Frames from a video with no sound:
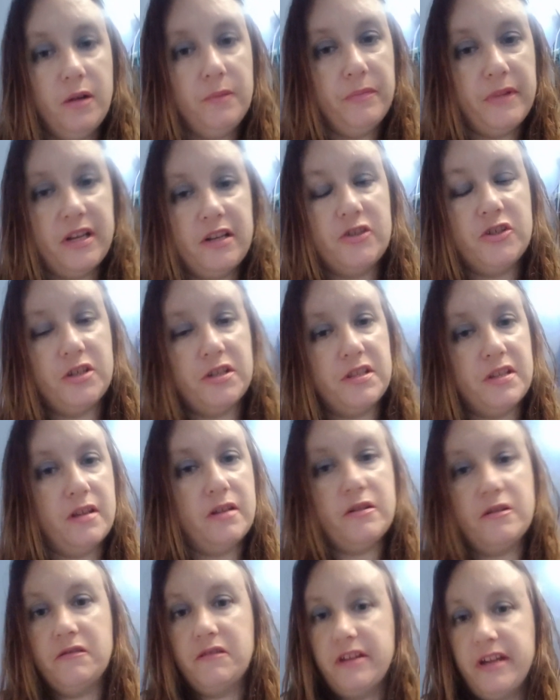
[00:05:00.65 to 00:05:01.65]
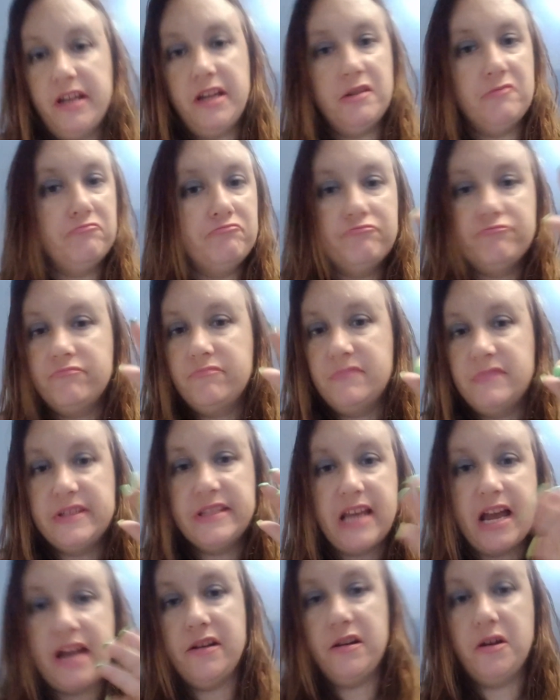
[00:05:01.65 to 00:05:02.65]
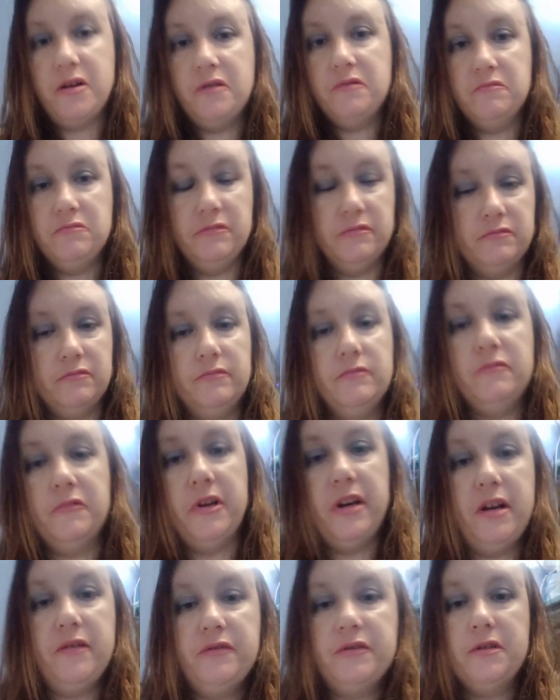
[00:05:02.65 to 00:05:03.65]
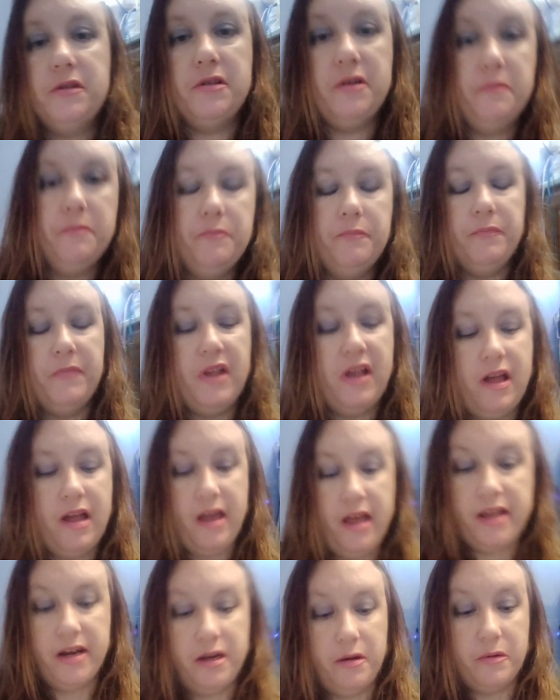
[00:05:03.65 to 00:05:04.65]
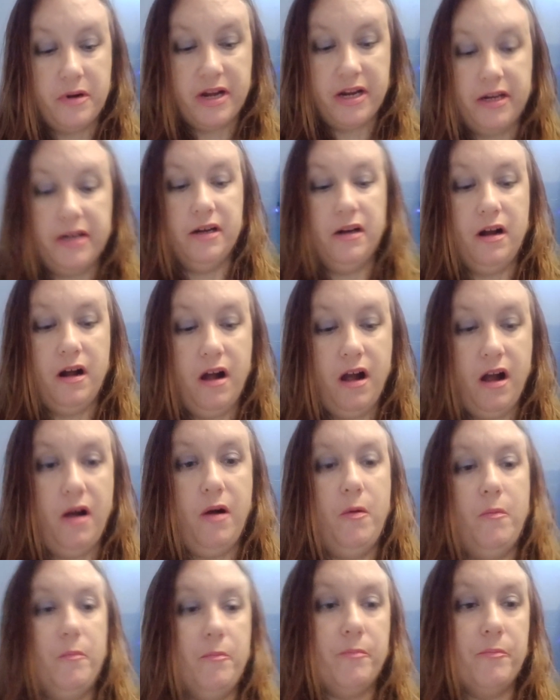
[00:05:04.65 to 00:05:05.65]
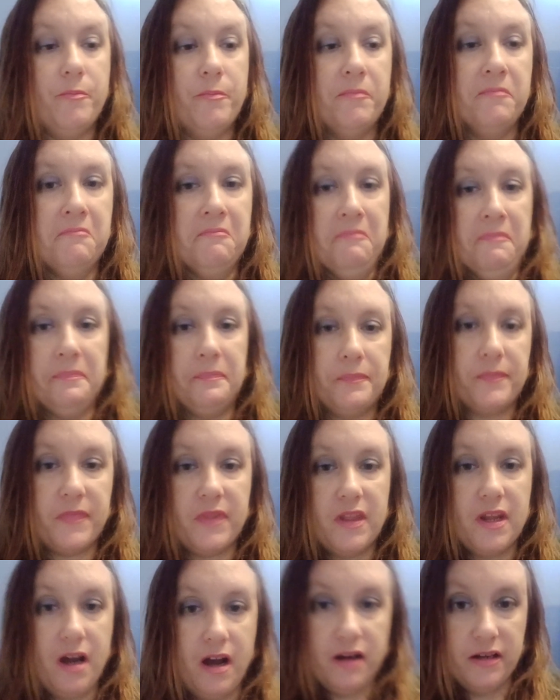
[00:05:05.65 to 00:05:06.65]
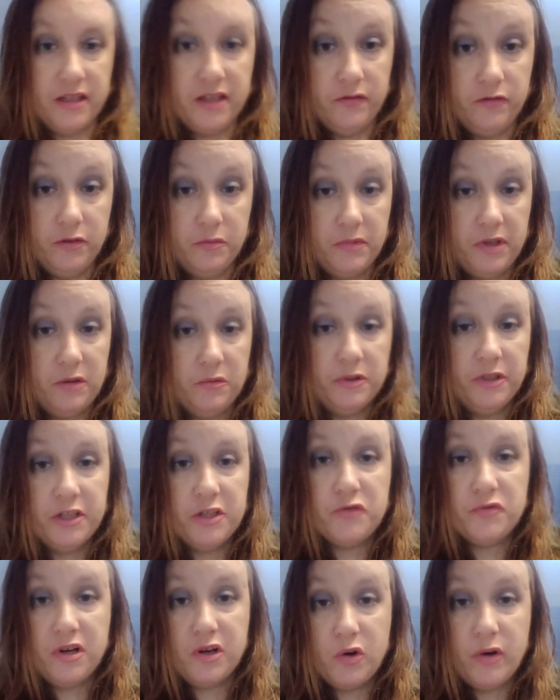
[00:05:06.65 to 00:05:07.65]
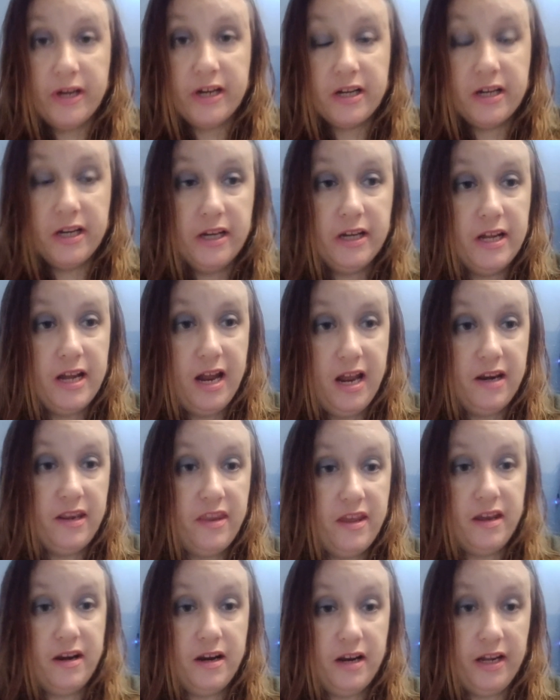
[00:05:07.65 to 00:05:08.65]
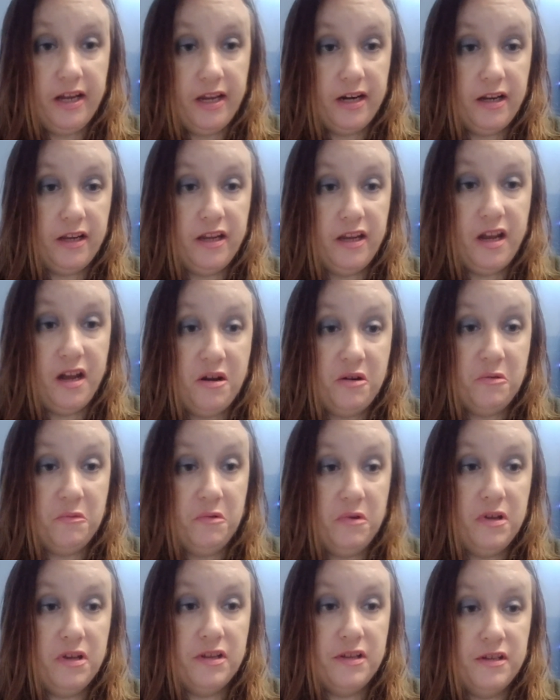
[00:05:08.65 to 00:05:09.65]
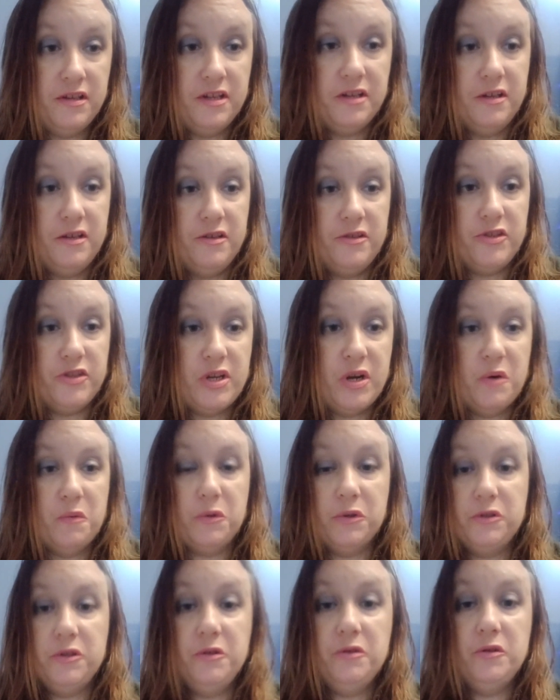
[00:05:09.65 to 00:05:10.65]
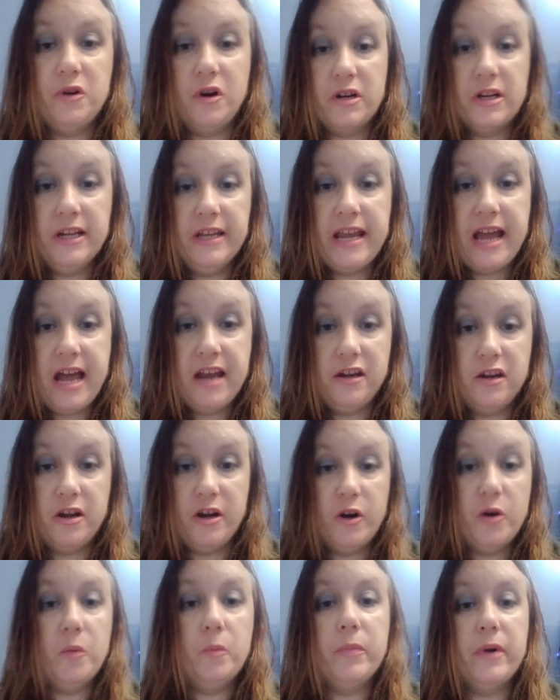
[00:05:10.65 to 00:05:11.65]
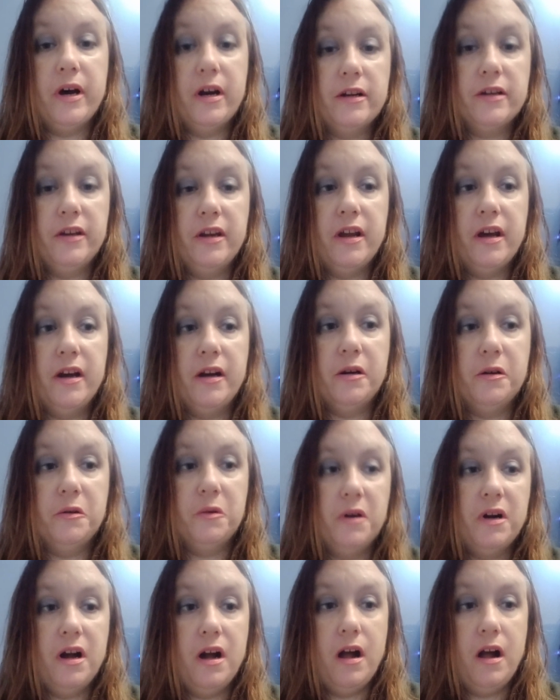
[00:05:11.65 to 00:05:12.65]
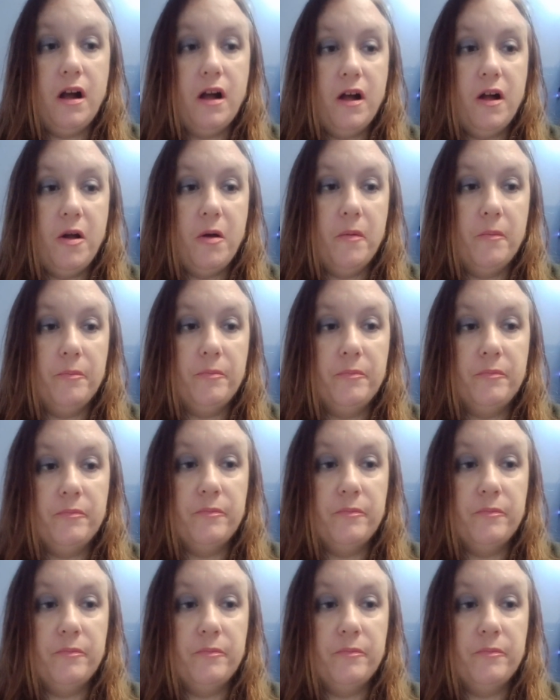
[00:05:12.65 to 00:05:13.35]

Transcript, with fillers: that's just a little like side note, whatever. So anyway, um, I'll give you my warnings real quick, and then I gotta go. So we'll do dog and cat, no. Bug, no. Um,